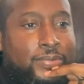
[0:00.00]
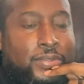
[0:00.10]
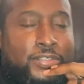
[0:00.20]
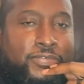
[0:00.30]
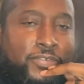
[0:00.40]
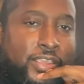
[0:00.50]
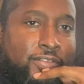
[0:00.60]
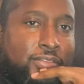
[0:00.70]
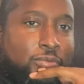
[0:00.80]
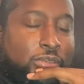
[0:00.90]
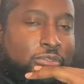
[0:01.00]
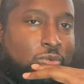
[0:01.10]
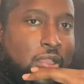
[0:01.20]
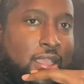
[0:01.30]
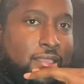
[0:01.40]
What is faith? What
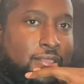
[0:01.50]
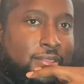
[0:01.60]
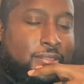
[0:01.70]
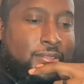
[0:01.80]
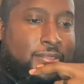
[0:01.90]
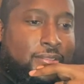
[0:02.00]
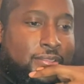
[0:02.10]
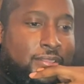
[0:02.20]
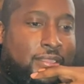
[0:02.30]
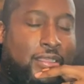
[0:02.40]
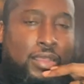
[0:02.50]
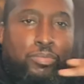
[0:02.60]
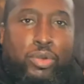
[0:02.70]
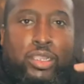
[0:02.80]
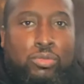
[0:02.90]
is rock?
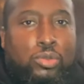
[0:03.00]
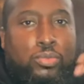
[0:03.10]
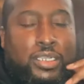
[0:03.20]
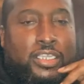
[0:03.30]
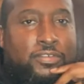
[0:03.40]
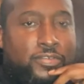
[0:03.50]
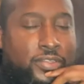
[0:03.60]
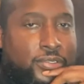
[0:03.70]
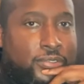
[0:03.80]
unbreakable belief.